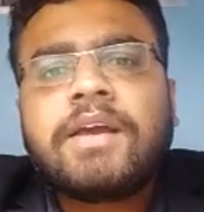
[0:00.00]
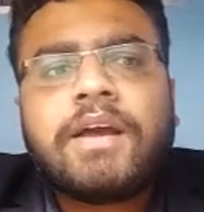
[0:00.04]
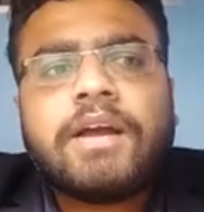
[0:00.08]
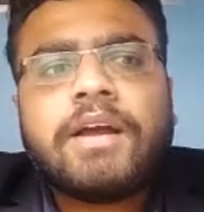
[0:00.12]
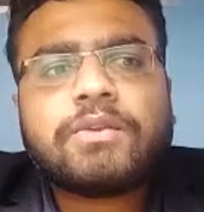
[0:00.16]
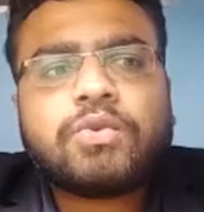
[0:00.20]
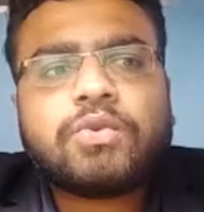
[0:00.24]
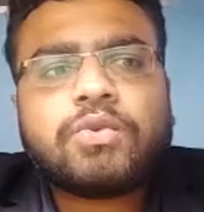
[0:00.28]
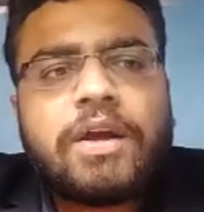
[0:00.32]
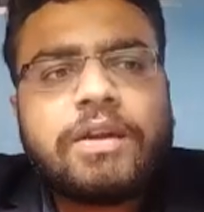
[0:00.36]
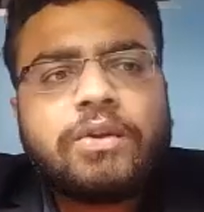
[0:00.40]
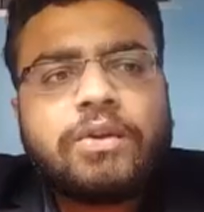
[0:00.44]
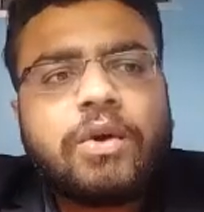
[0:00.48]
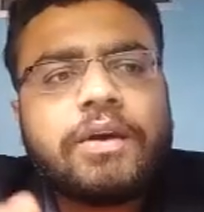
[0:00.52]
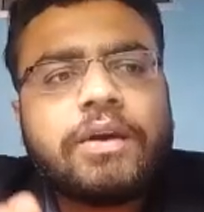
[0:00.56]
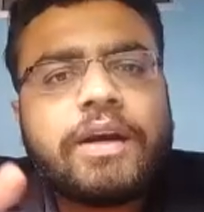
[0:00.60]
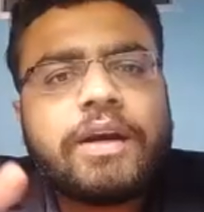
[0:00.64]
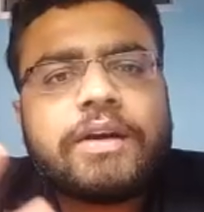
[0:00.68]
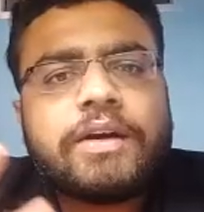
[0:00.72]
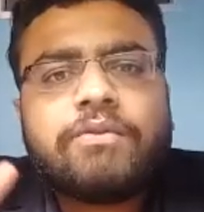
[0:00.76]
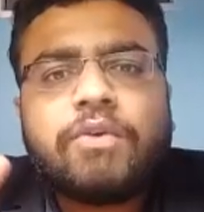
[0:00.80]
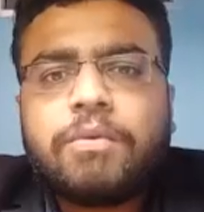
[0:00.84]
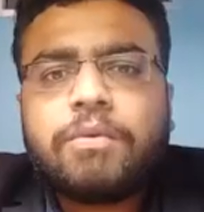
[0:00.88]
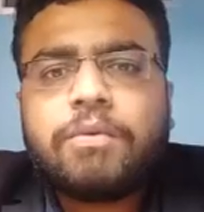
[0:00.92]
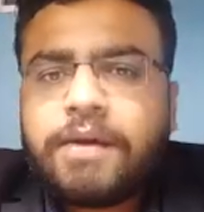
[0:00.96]
So I thought it
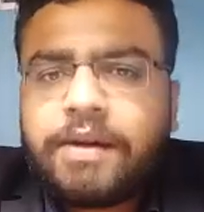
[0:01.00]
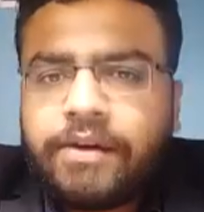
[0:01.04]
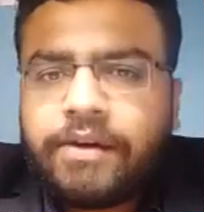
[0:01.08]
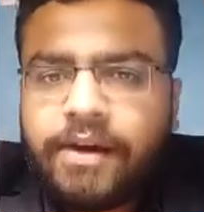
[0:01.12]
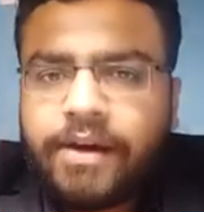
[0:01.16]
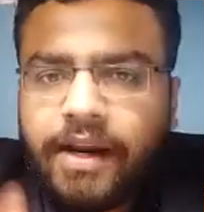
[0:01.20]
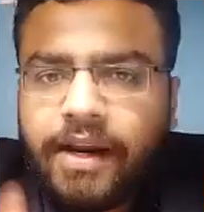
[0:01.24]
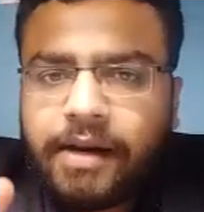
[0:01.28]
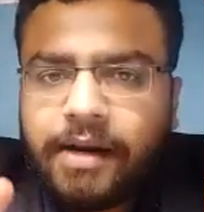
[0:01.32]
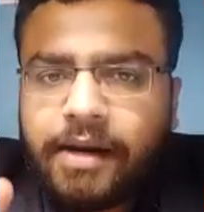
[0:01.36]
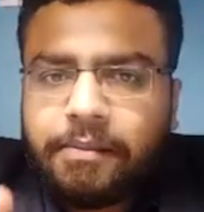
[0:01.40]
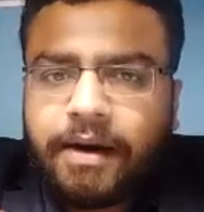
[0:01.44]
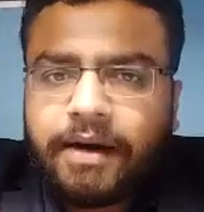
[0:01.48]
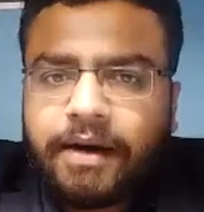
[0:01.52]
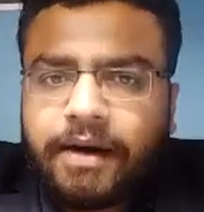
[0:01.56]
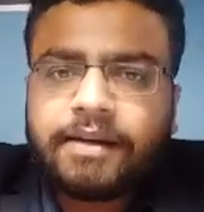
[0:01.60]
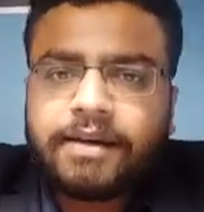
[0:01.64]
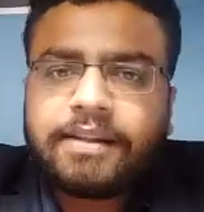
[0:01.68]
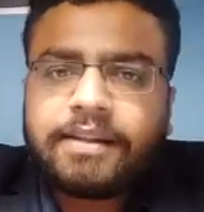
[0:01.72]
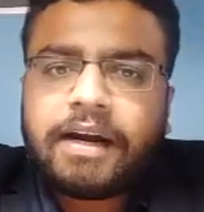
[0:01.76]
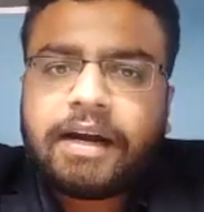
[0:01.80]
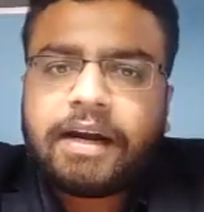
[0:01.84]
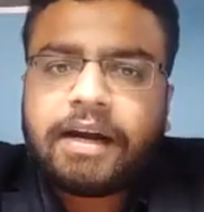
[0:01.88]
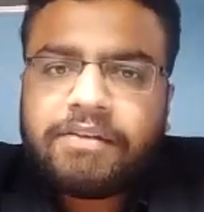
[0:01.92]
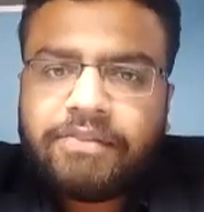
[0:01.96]
will be really better
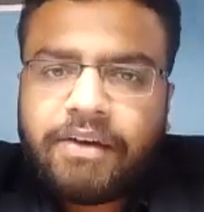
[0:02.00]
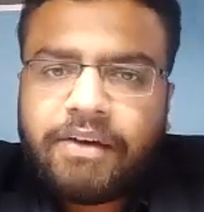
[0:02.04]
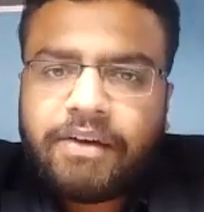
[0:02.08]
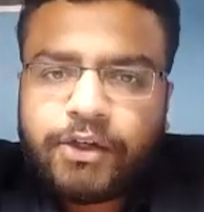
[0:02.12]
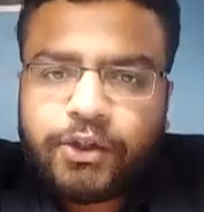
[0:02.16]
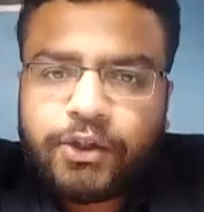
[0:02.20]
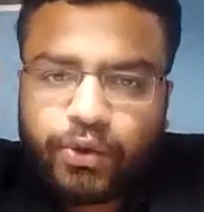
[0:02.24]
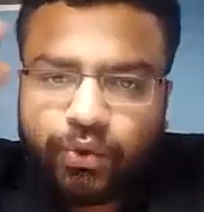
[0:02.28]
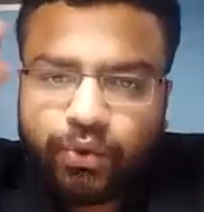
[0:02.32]
that if I